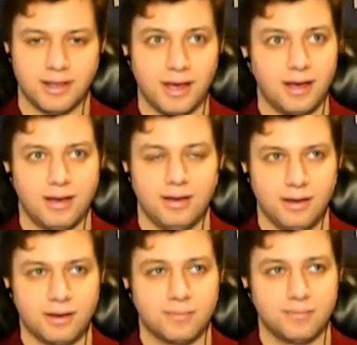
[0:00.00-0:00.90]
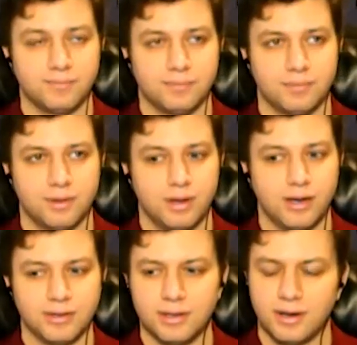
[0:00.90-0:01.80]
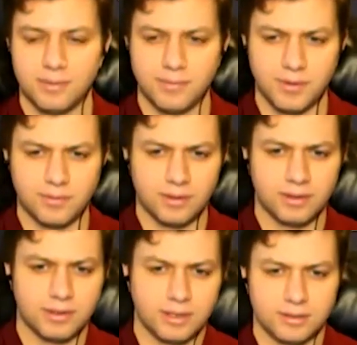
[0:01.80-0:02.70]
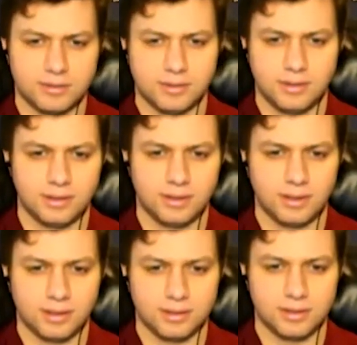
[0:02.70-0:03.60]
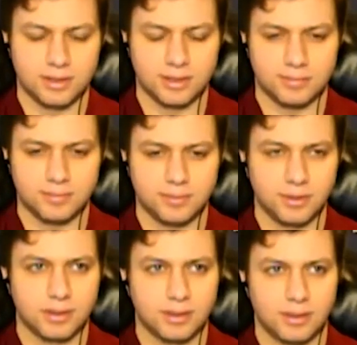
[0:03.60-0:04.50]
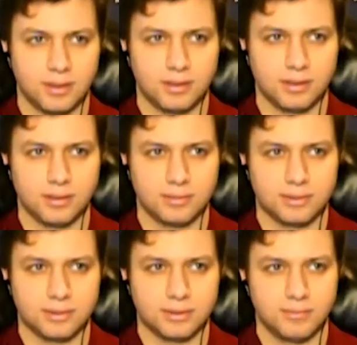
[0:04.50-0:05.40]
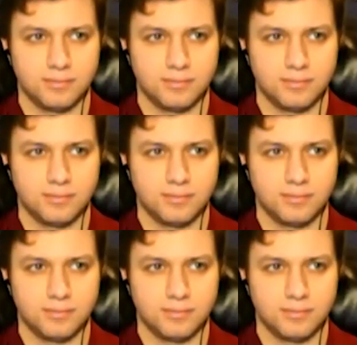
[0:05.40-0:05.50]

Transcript: Like, um, I think I remember in, in that in that uh, book, I think it was,